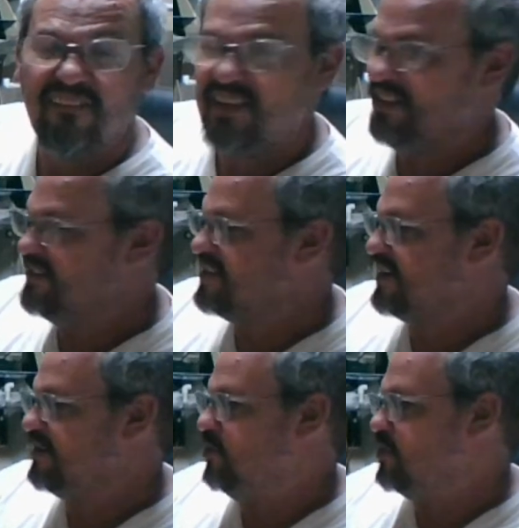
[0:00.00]
That looks like
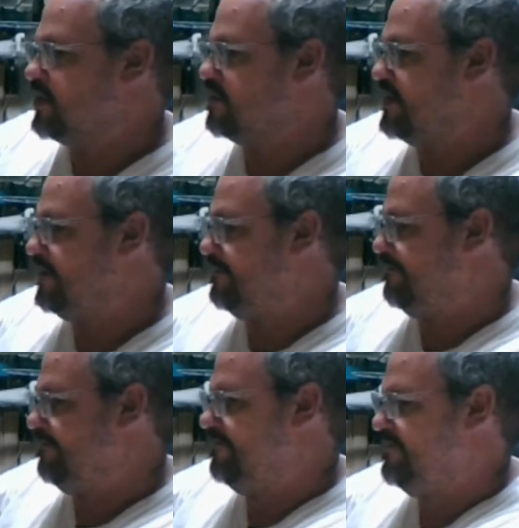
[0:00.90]
it'll work, right?
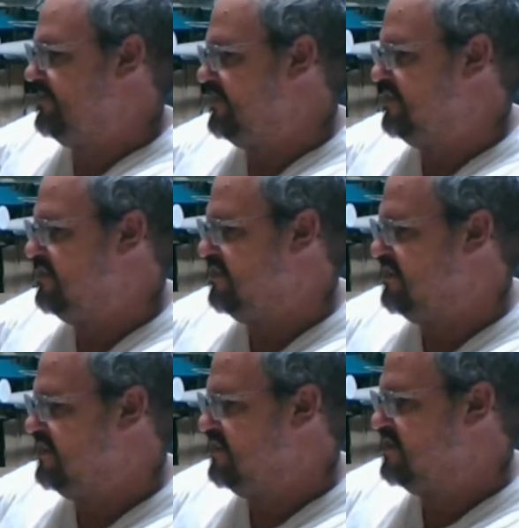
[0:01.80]

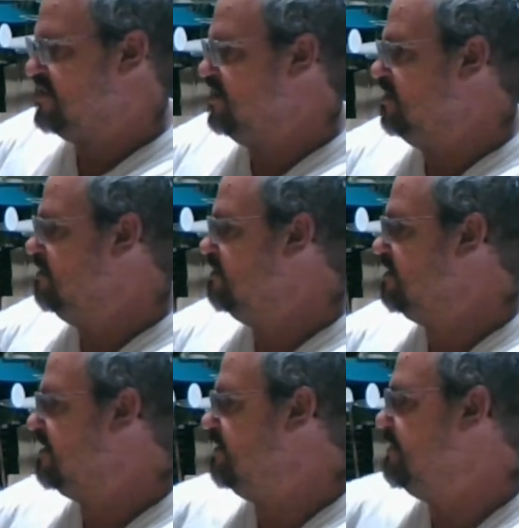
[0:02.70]
So
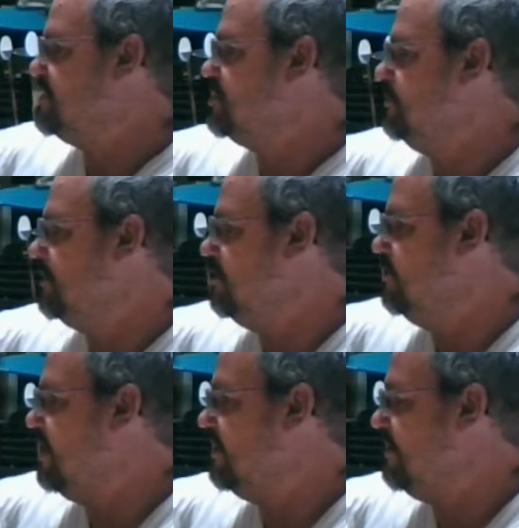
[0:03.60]
get my super glue
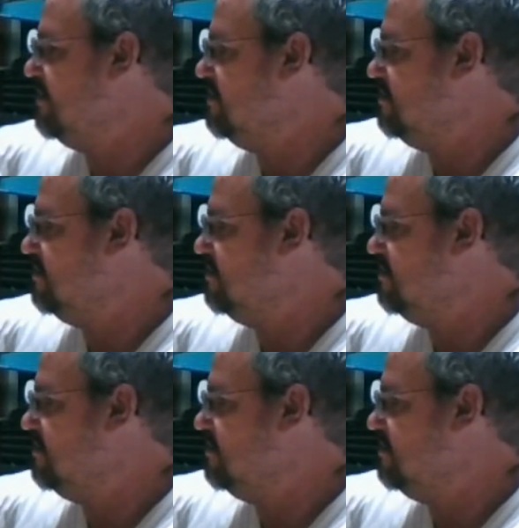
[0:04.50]
out here.